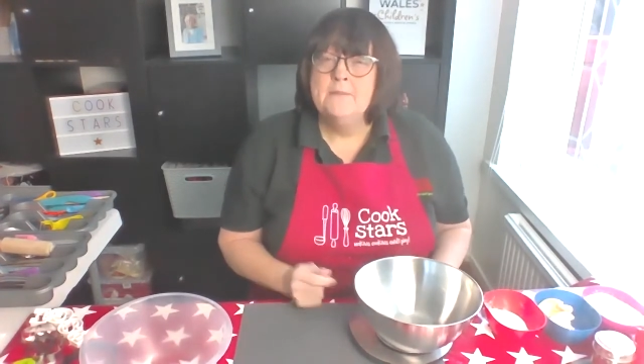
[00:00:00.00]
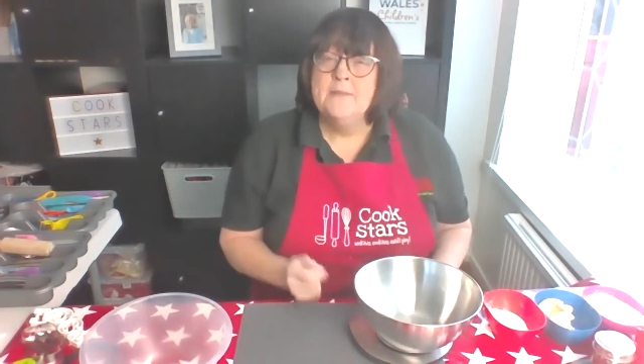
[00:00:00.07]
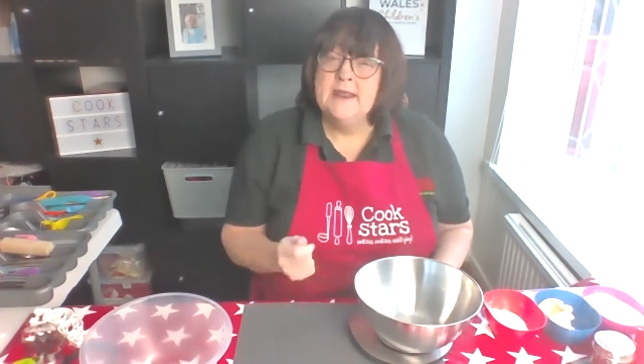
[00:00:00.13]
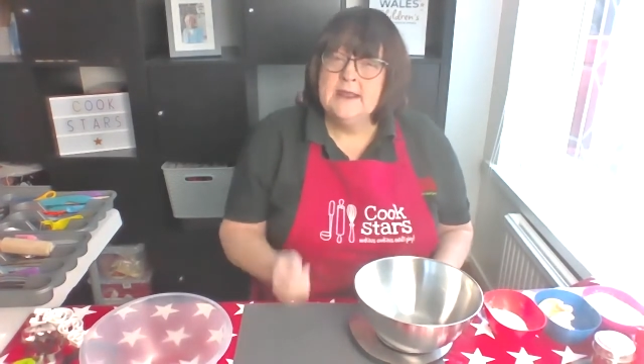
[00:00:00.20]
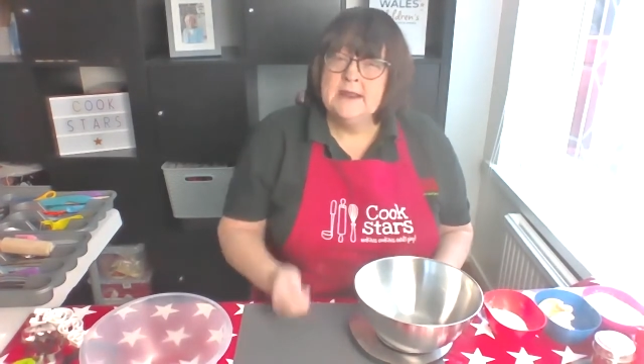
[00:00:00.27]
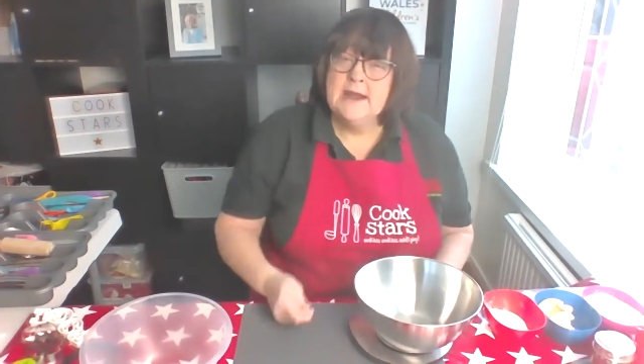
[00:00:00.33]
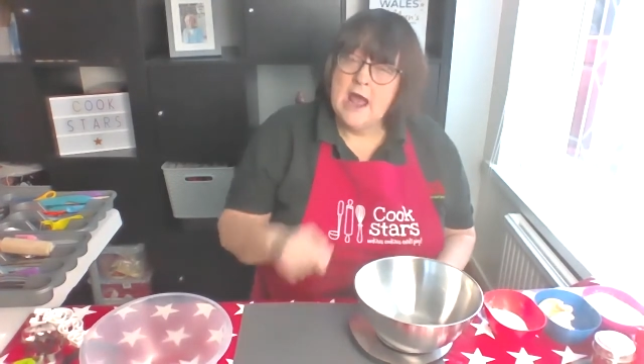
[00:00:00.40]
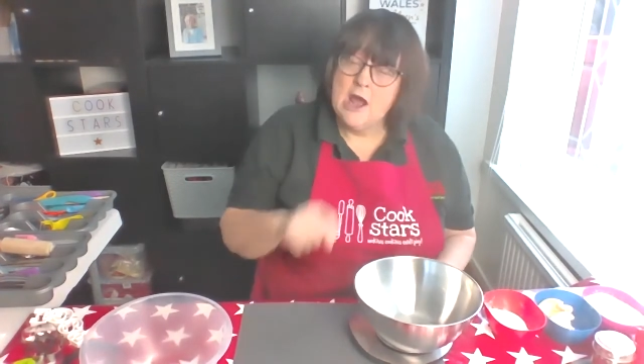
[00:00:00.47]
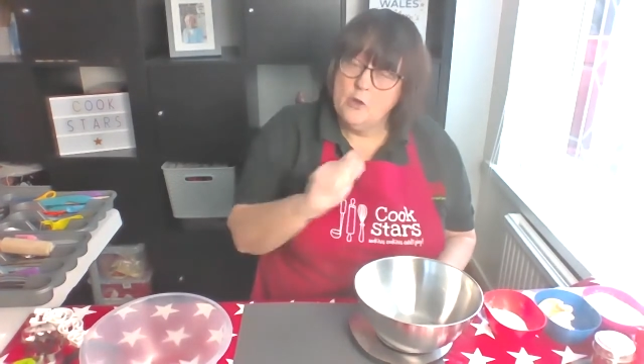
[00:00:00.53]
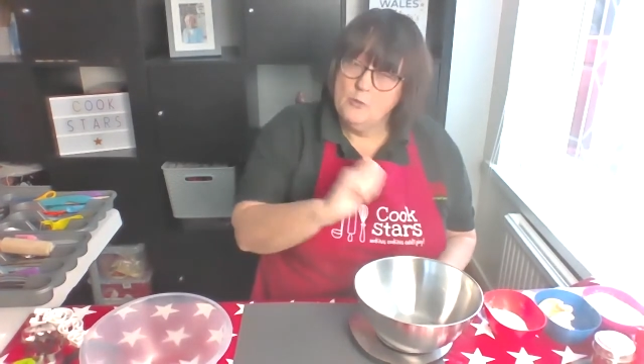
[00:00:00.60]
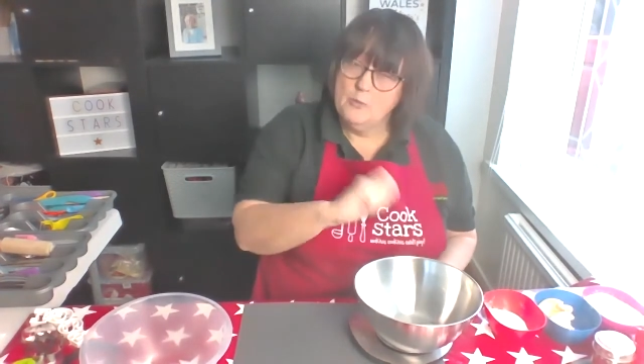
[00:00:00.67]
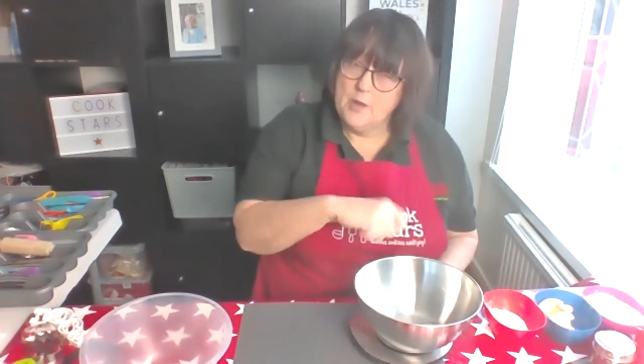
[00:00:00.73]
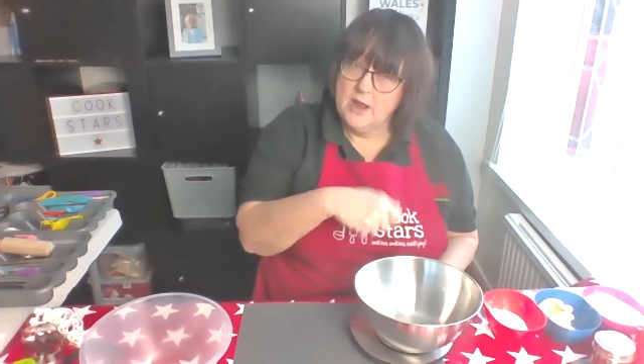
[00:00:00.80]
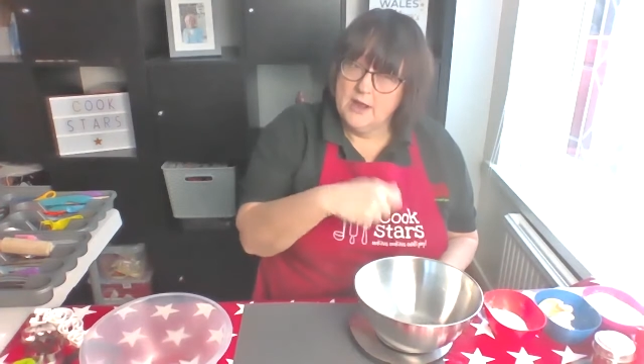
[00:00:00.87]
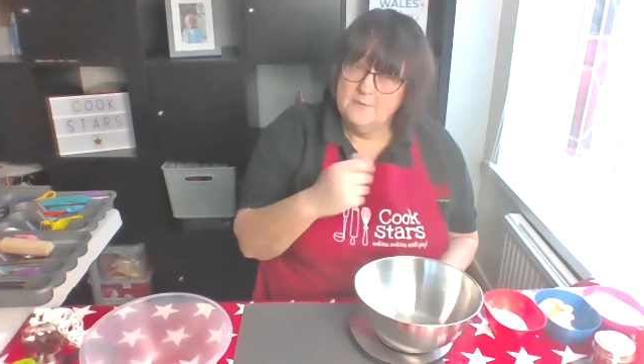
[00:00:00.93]
they can
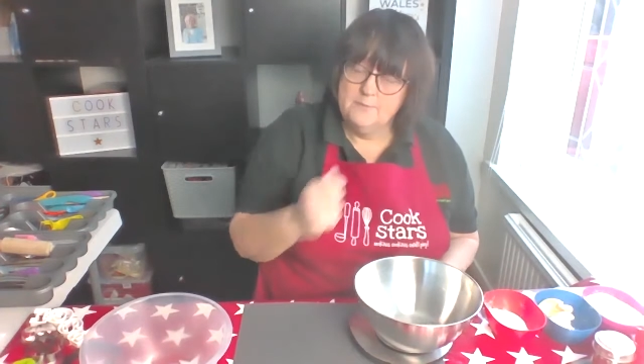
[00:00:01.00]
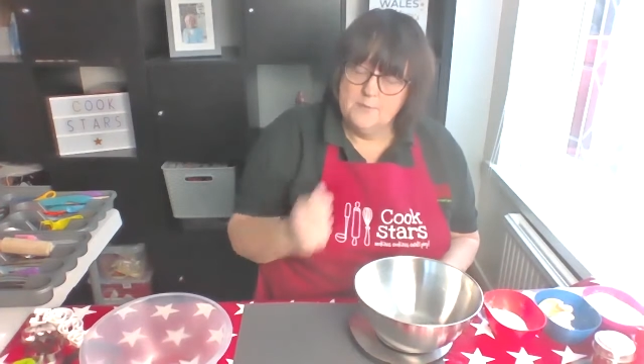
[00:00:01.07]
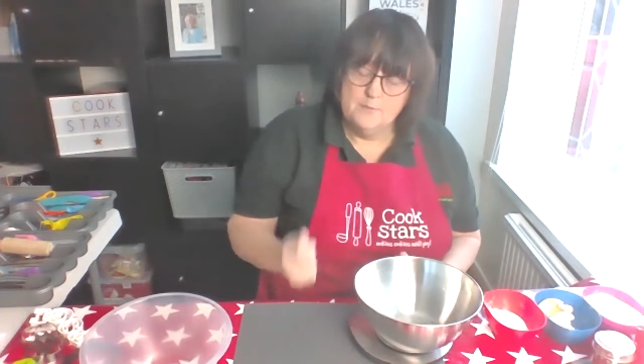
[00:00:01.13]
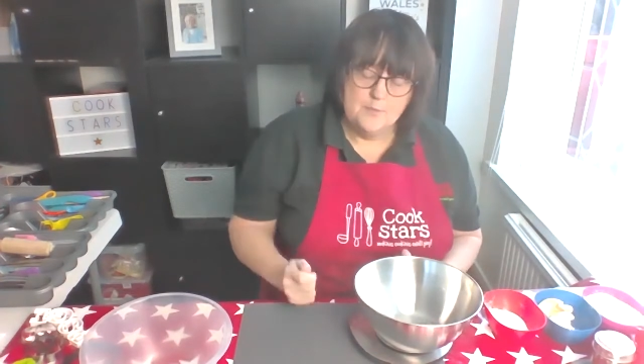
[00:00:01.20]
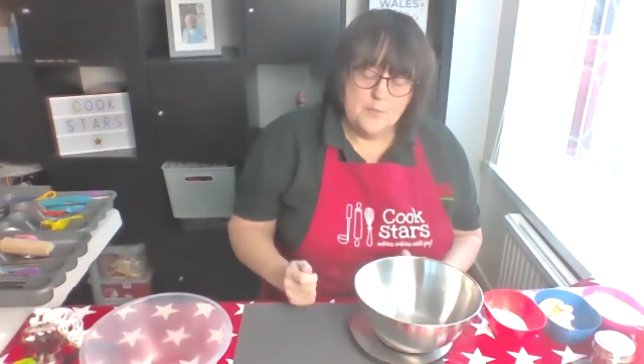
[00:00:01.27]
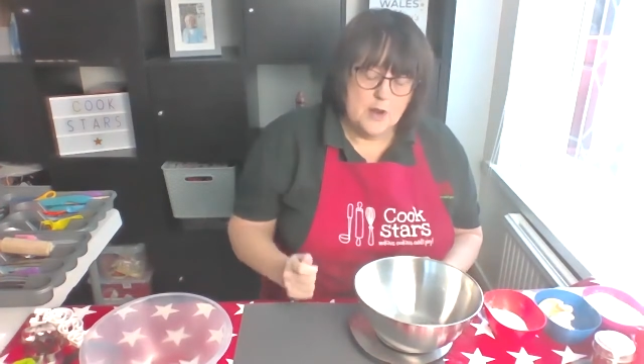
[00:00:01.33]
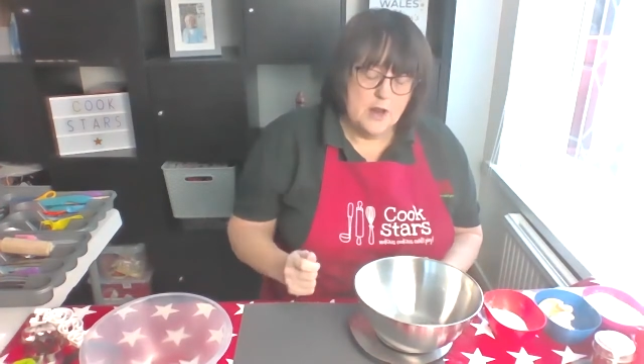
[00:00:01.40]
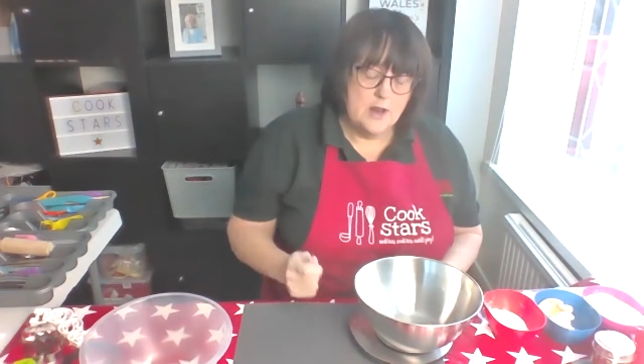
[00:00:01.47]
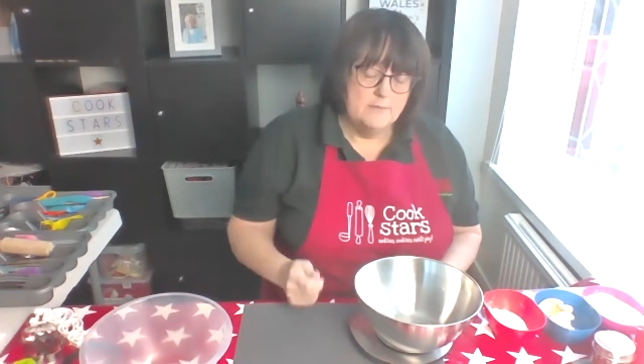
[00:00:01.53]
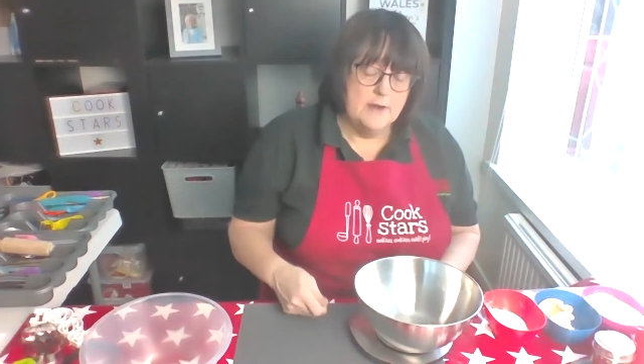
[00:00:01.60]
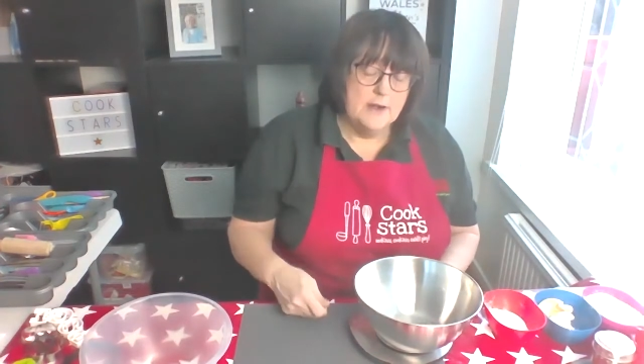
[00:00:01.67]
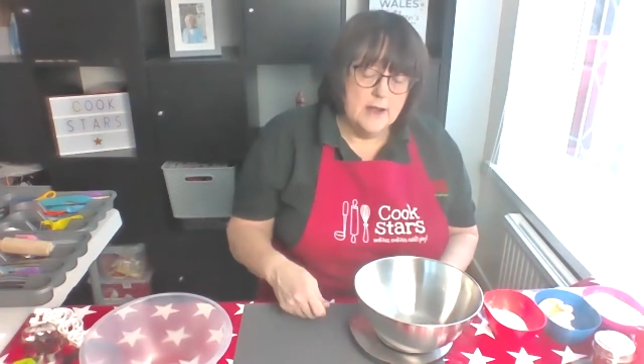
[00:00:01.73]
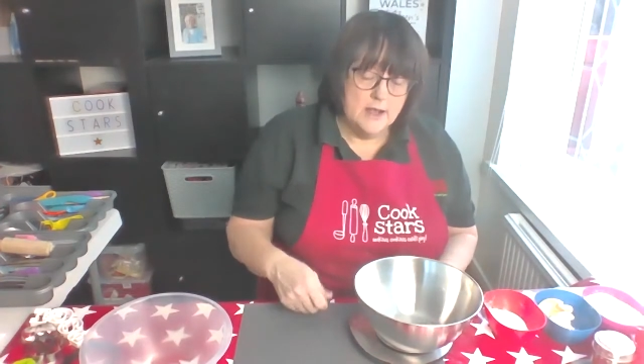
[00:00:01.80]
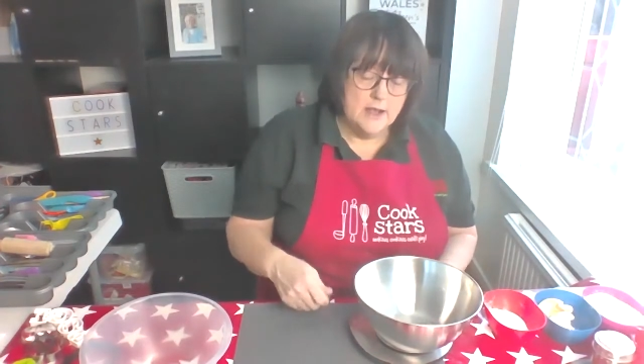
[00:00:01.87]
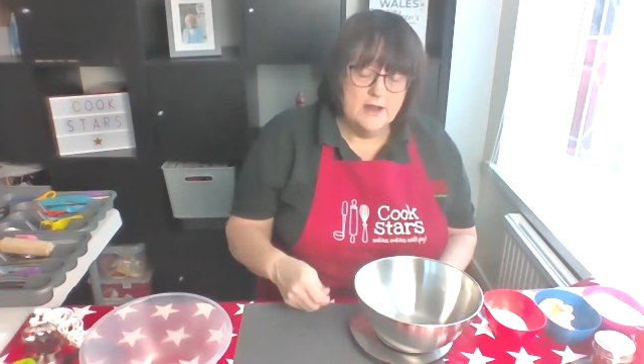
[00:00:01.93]
help by
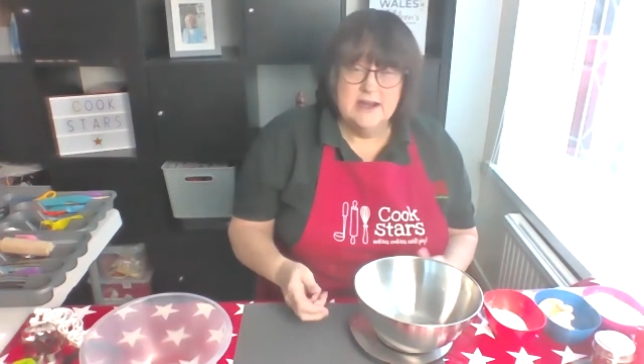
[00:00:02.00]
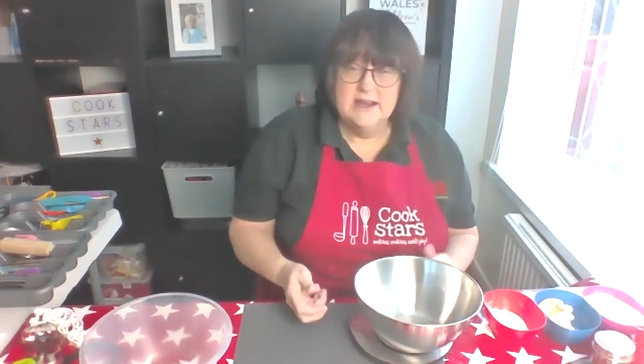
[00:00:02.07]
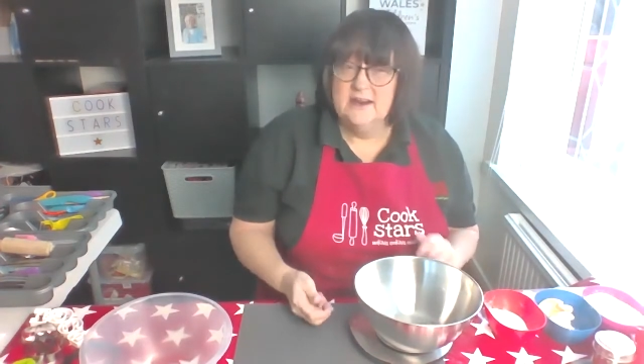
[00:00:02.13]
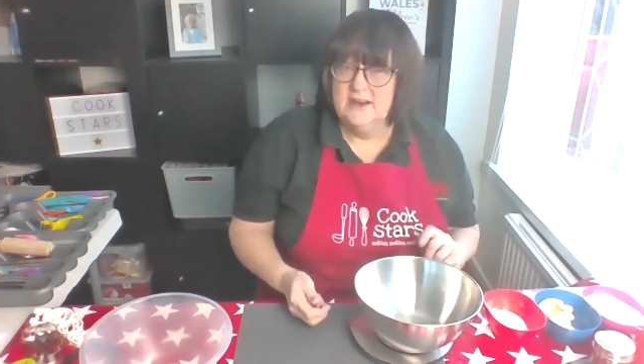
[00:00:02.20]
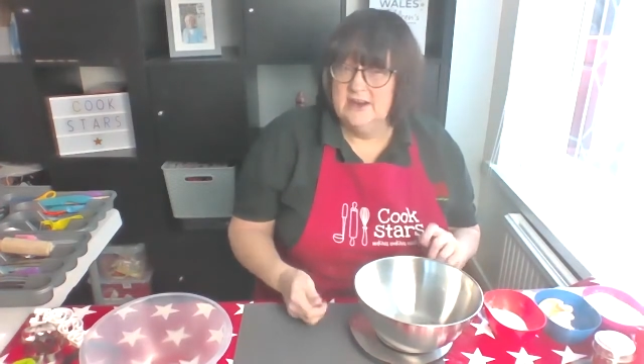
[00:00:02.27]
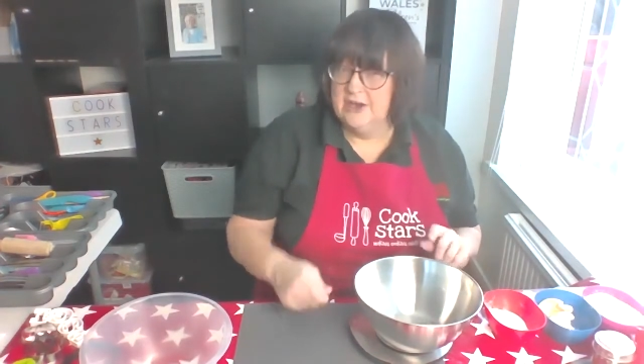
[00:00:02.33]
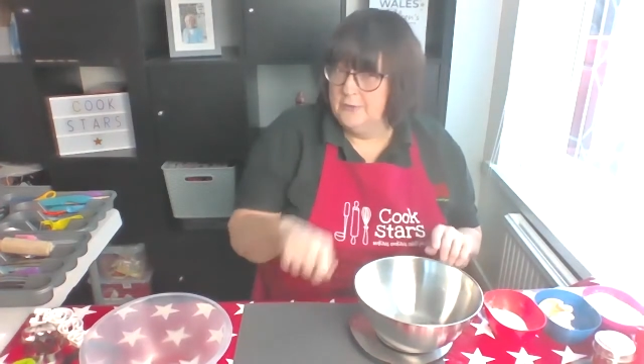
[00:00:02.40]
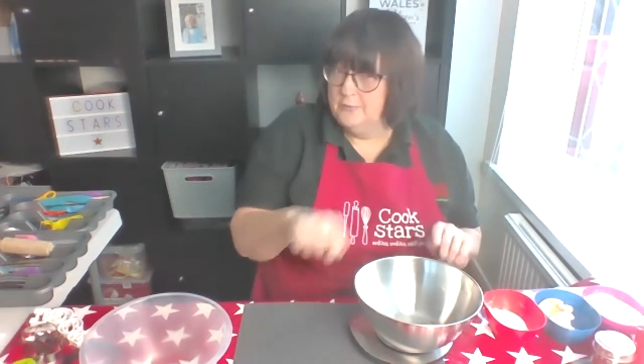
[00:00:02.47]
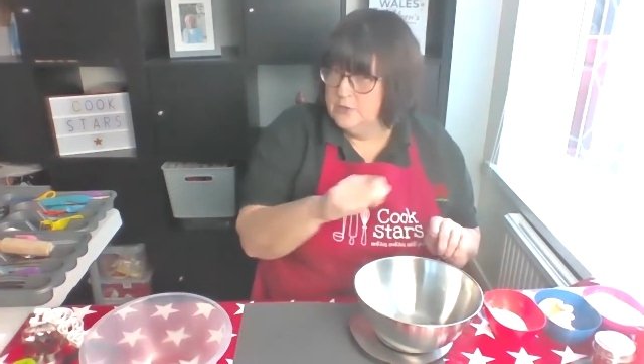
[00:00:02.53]
learning,